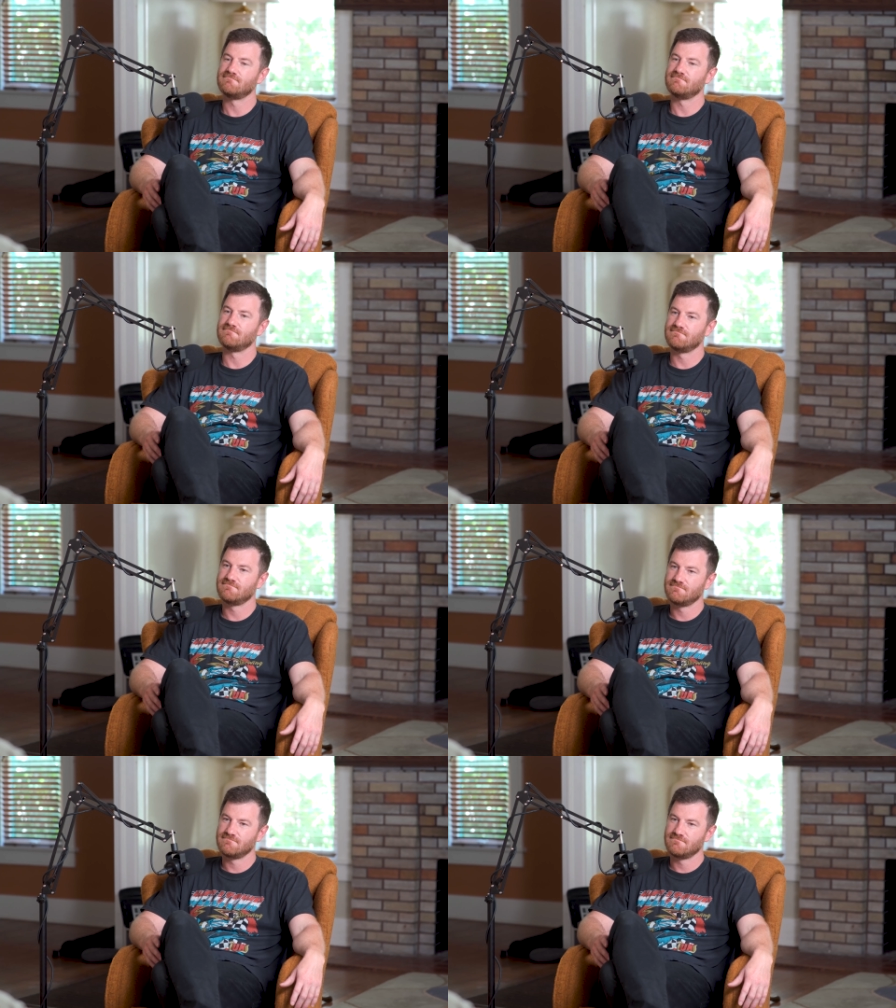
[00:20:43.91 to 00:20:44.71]
mm. kind
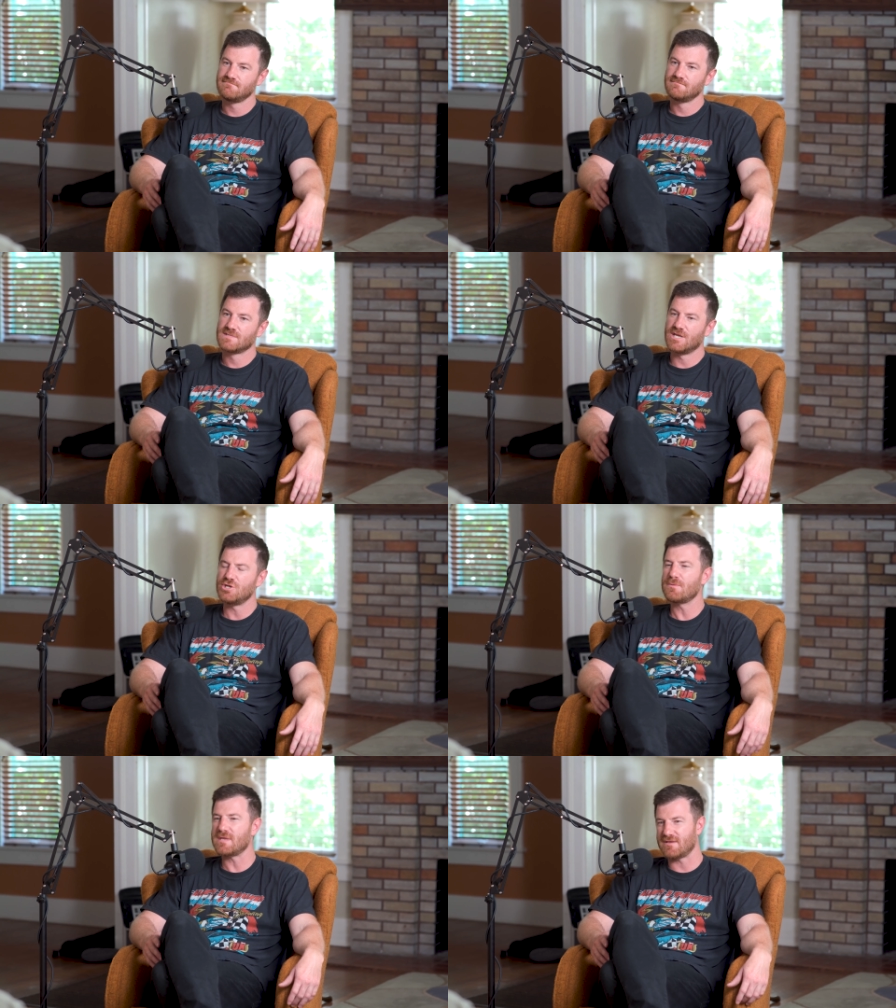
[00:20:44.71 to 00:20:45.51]
of a thing. Can you
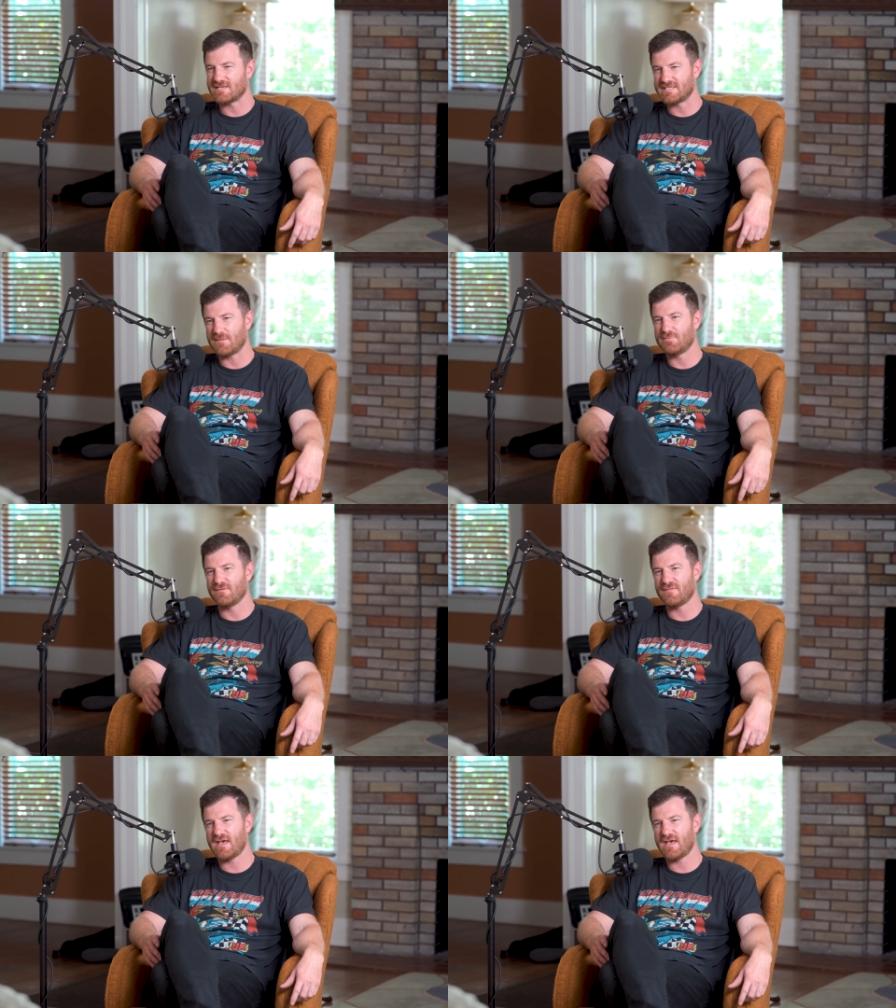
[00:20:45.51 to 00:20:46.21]
give me an example of